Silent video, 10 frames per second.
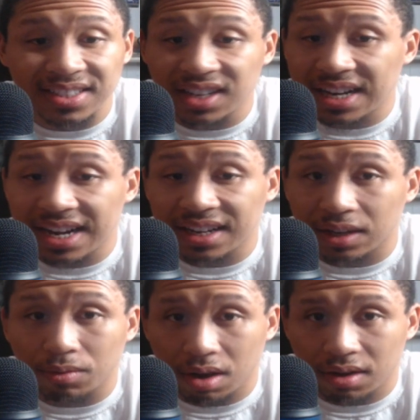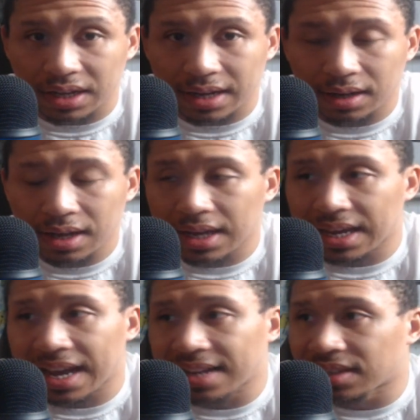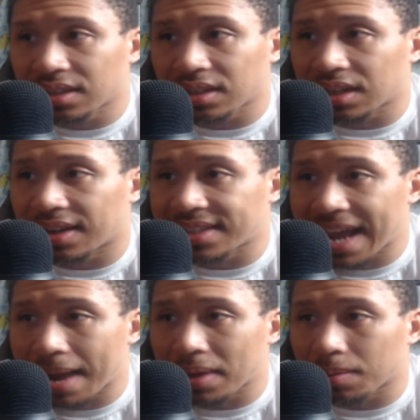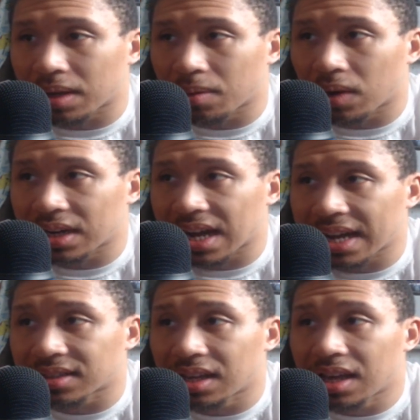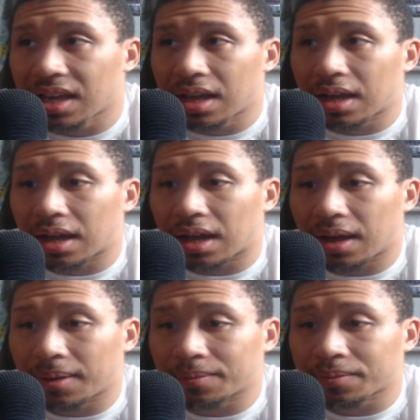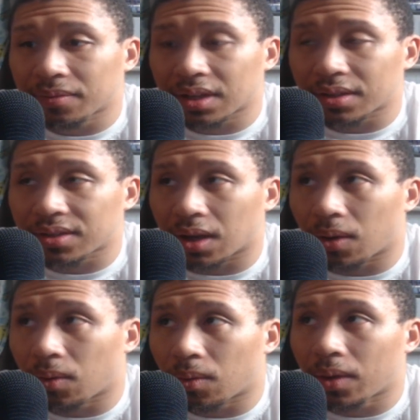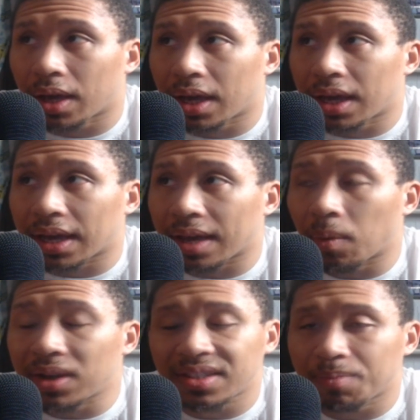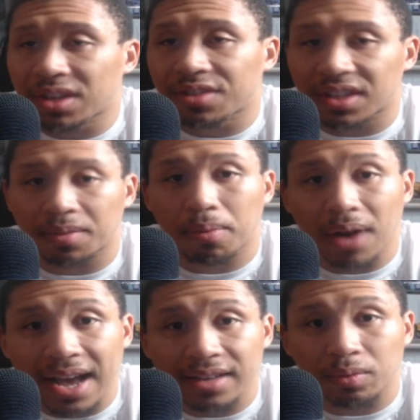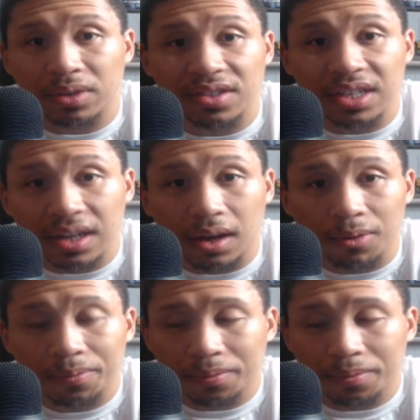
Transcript: done anything wrong yet. He hasn't attacked people and whatnot. So it wasn't much of a surprise when Zio